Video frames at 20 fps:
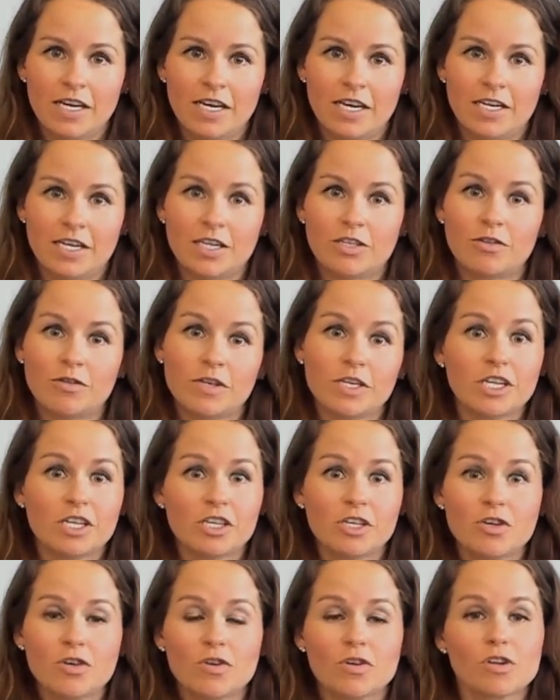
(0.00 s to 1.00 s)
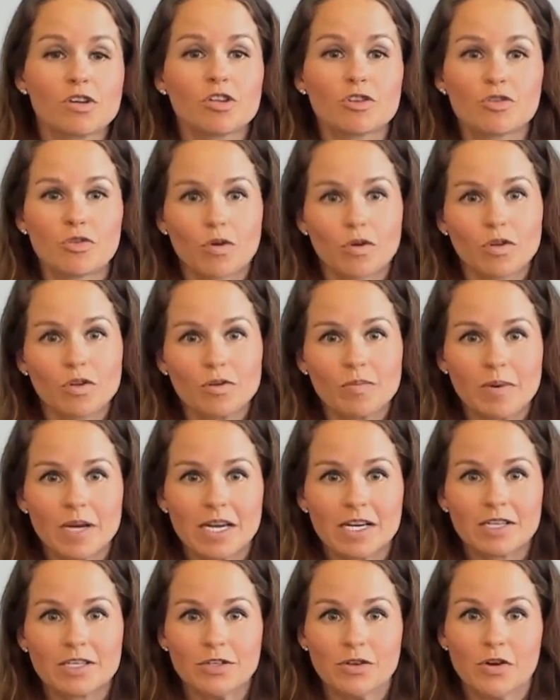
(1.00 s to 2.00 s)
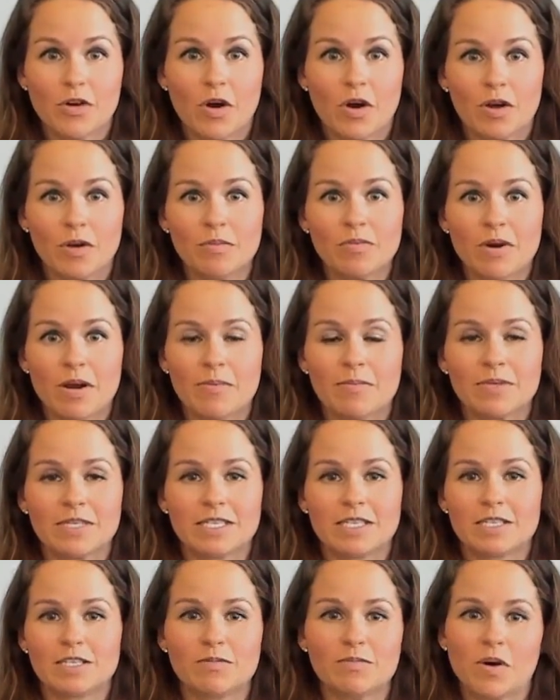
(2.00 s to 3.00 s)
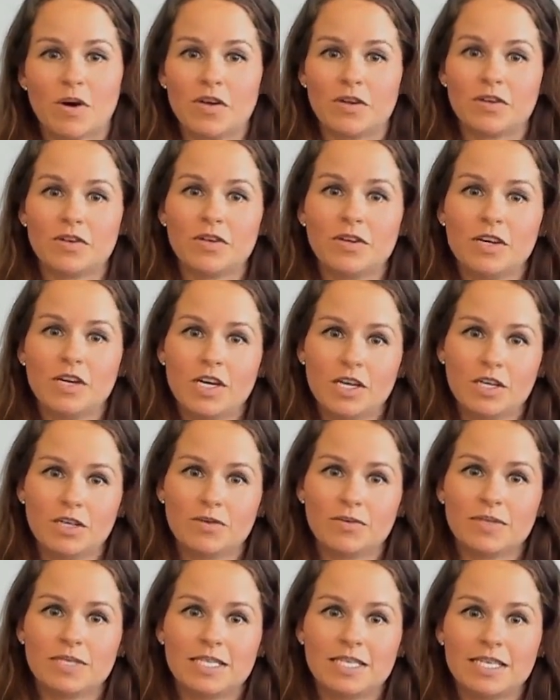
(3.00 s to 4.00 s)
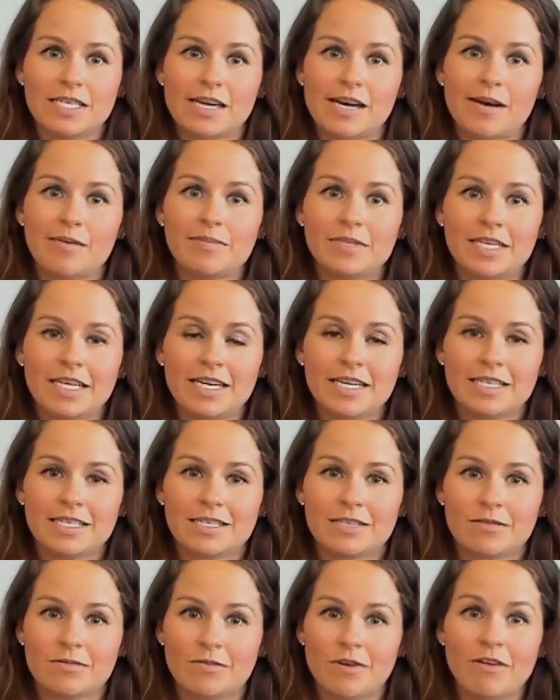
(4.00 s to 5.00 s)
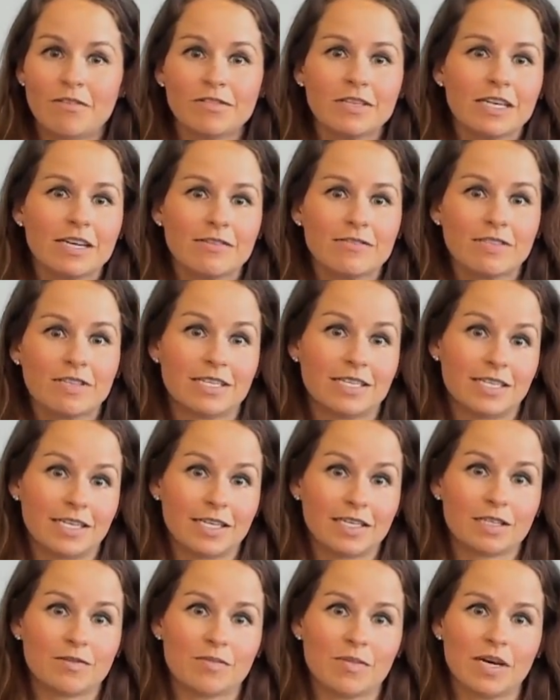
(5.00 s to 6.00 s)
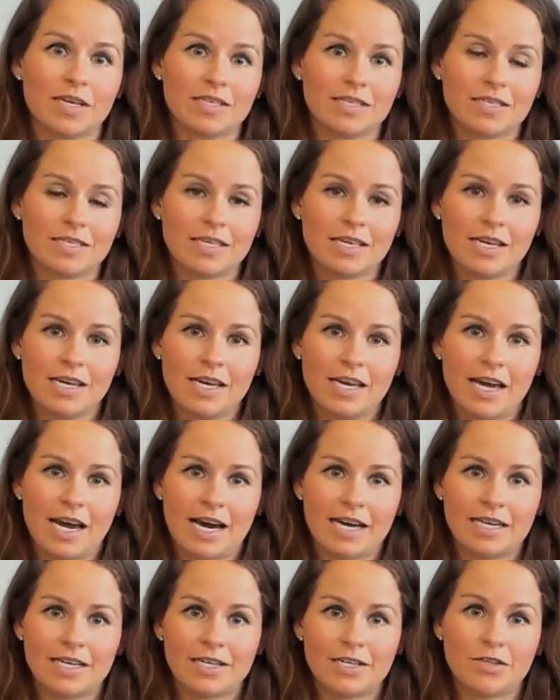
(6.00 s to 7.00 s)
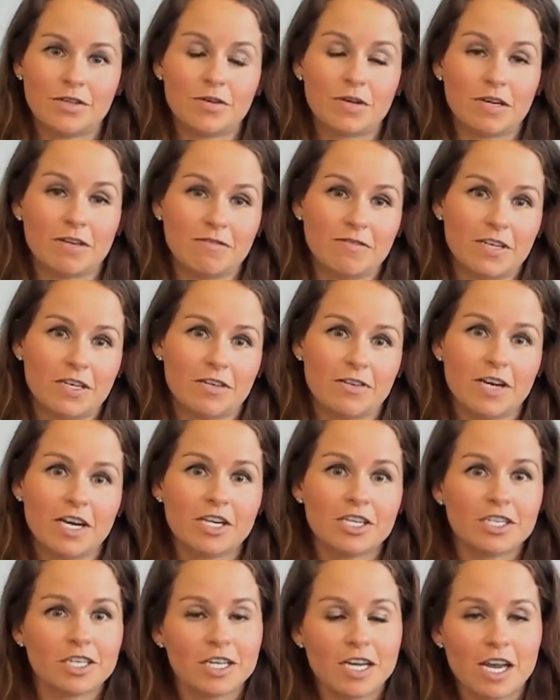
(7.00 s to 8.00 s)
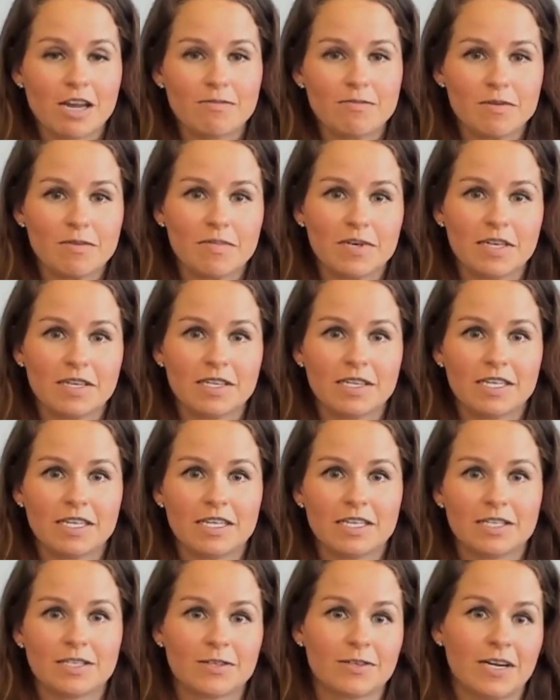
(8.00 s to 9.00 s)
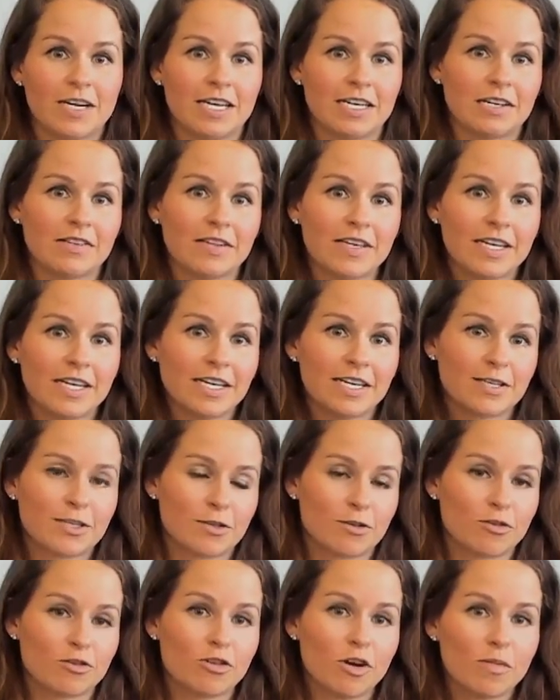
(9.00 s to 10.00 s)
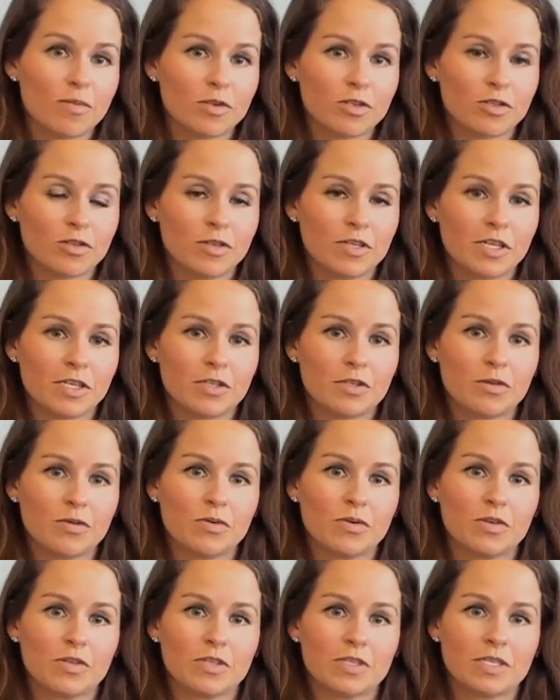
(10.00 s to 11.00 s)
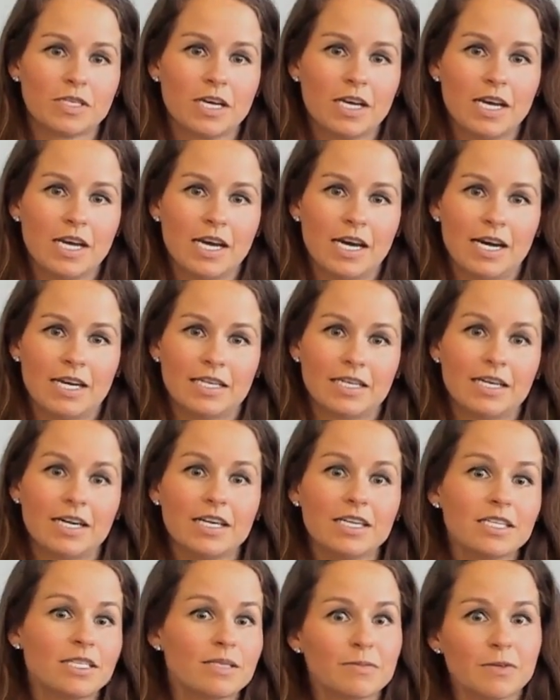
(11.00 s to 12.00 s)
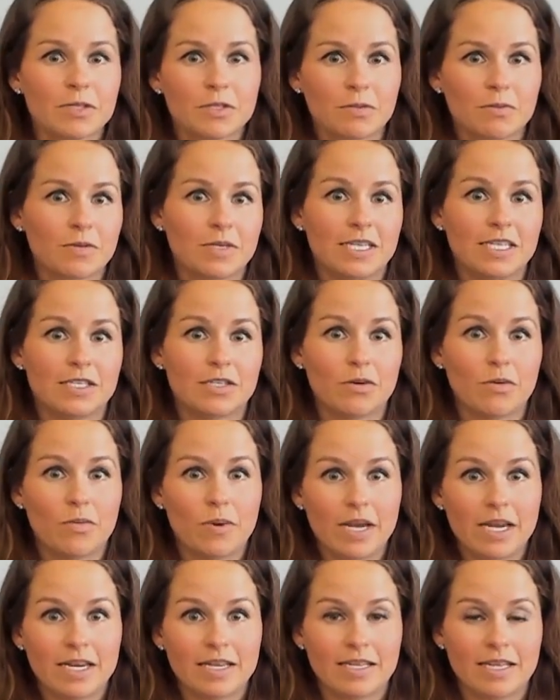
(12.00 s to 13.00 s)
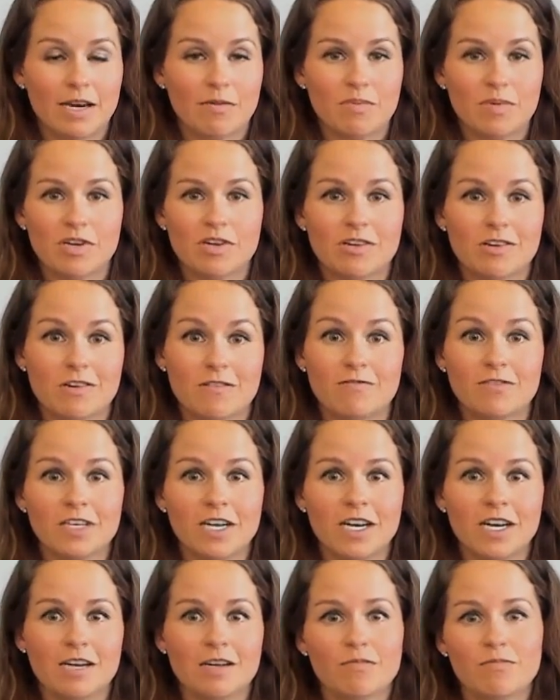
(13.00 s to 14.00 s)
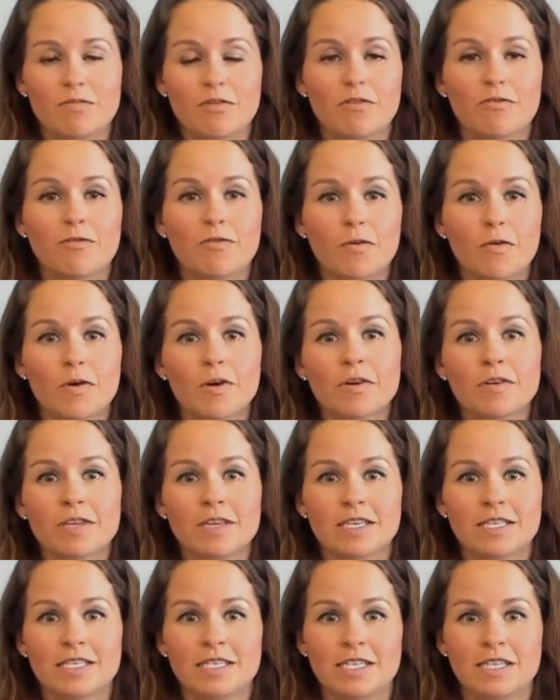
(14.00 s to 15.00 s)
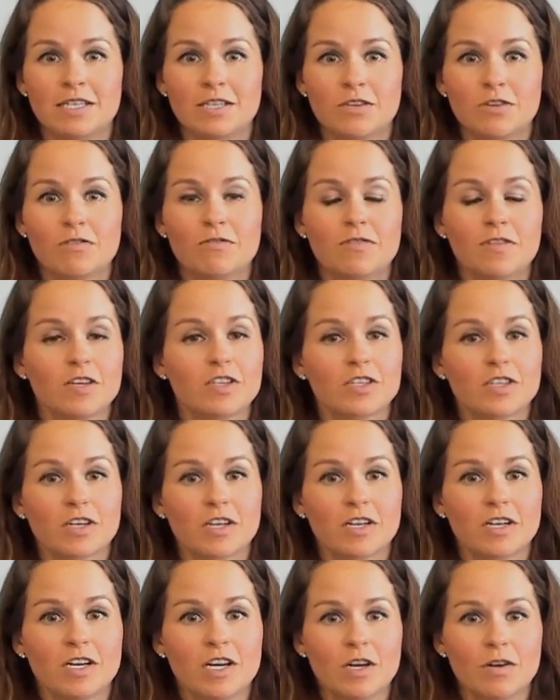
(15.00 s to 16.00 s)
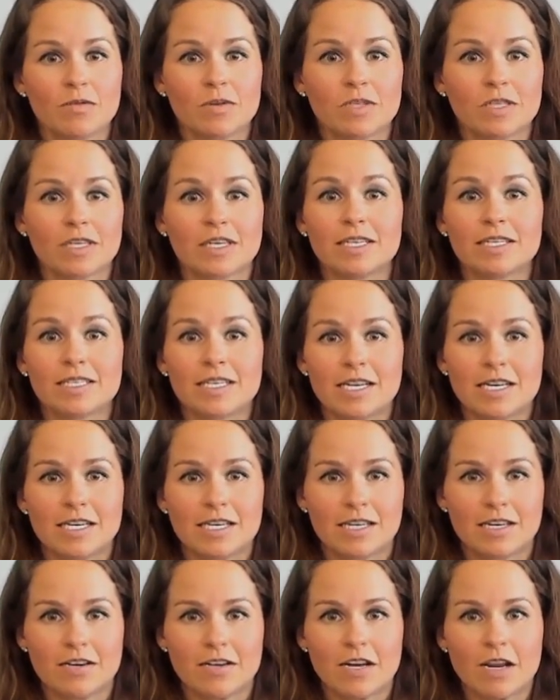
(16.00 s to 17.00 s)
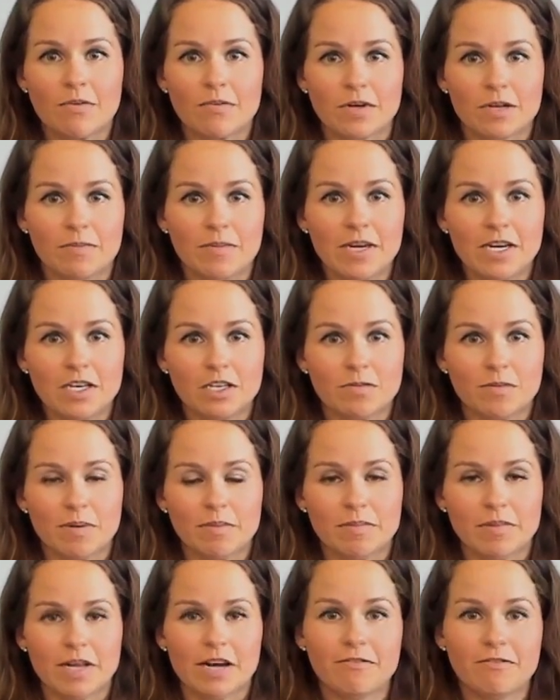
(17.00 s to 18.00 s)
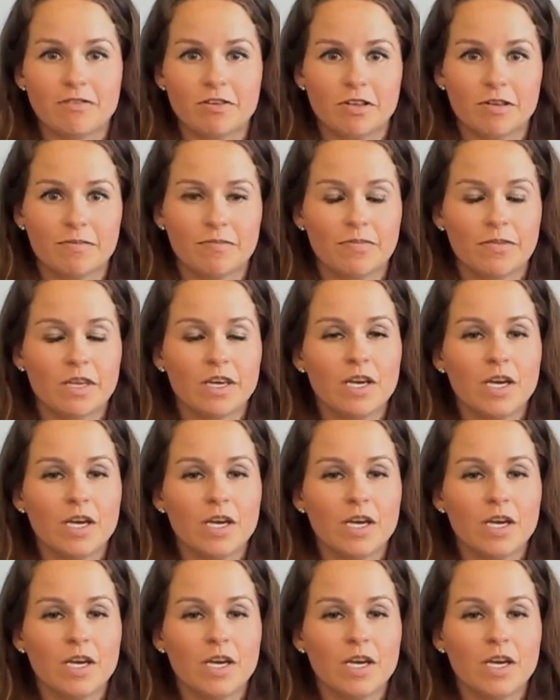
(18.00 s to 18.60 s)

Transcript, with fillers: In a traditional controller-based or on-premises model, you would see updates roughly every 6 months, adding new configuration capabilities or analytics or troubleshooting tools, and the customers would need to wait that period of time before they see a new feature released into their network management platform.